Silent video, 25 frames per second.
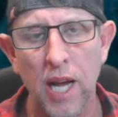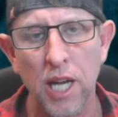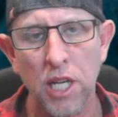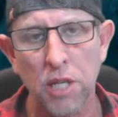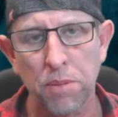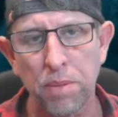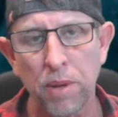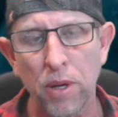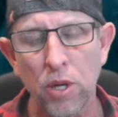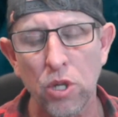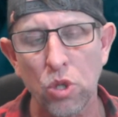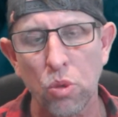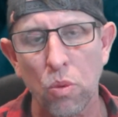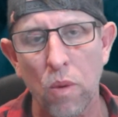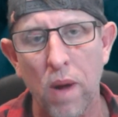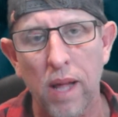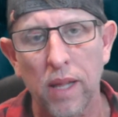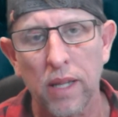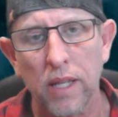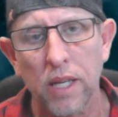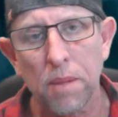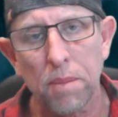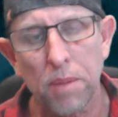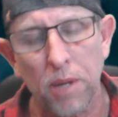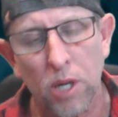
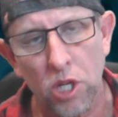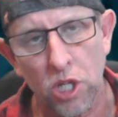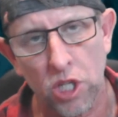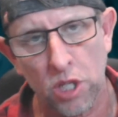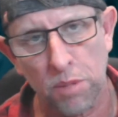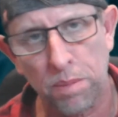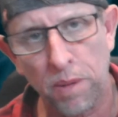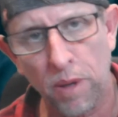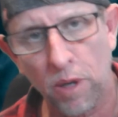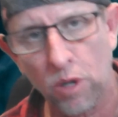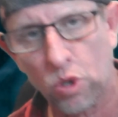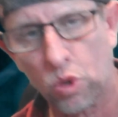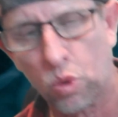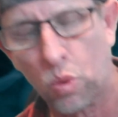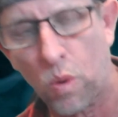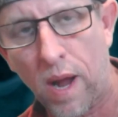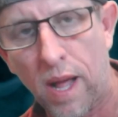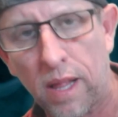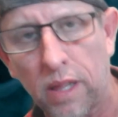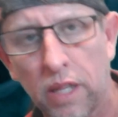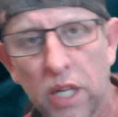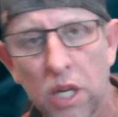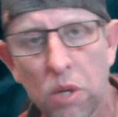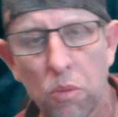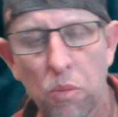spirituality, because
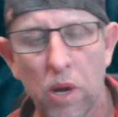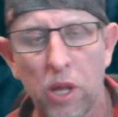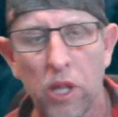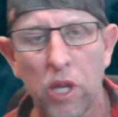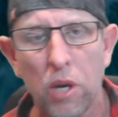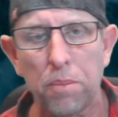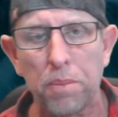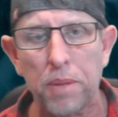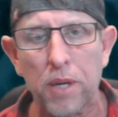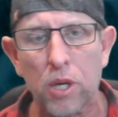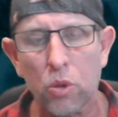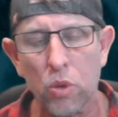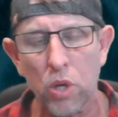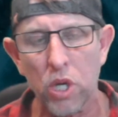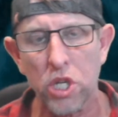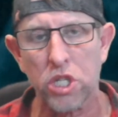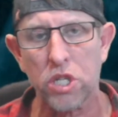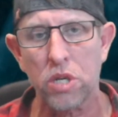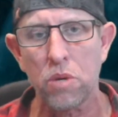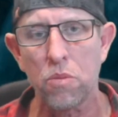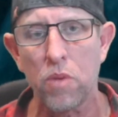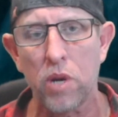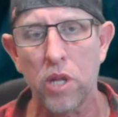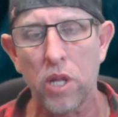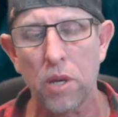spirituality, whether it be
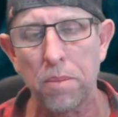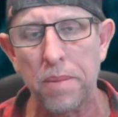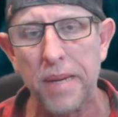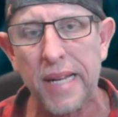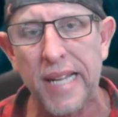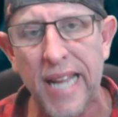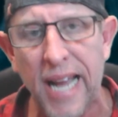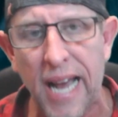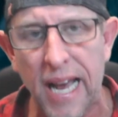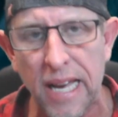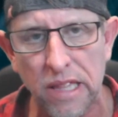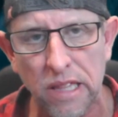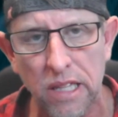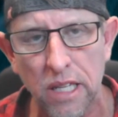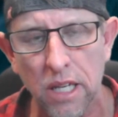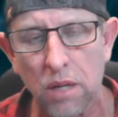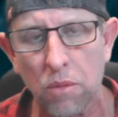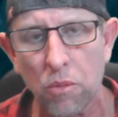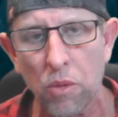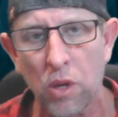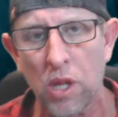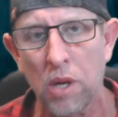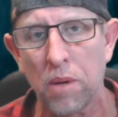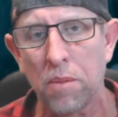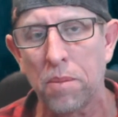Christian, whether it be Catholic,
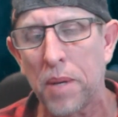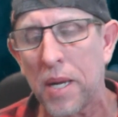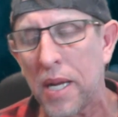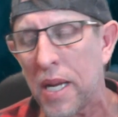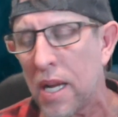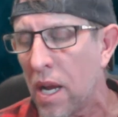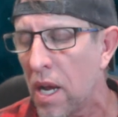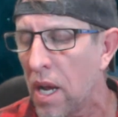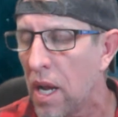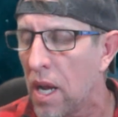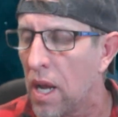whether it be